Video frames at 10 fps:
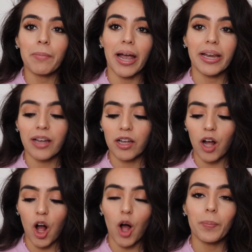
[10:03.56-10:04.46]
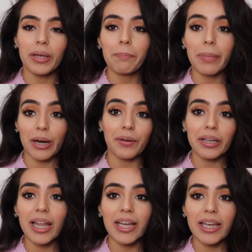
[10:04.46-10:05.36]
might not all be
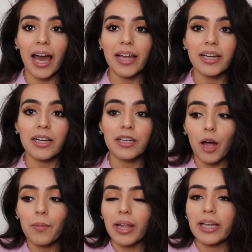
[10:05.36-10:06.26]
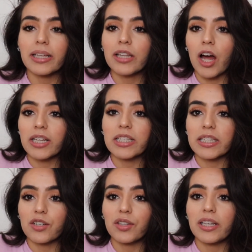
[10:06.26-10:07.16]
barren like Hannah, not like not
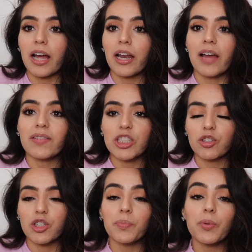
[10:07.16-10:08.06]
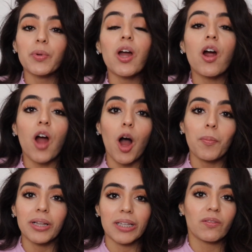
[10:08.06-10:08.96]
necessarily not having children, but we are
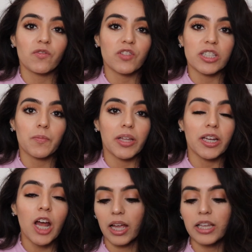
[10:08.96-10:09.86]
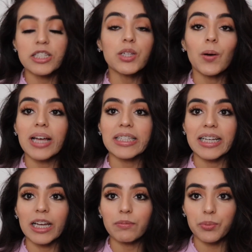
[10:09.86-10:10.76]
all believing for something. So as
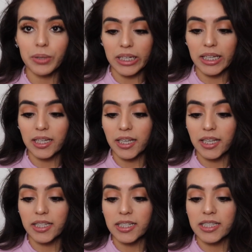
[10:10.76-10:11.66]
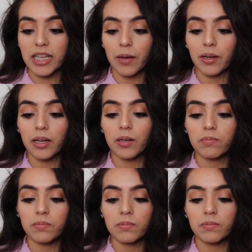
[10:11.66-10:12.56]
I kept reading in uh,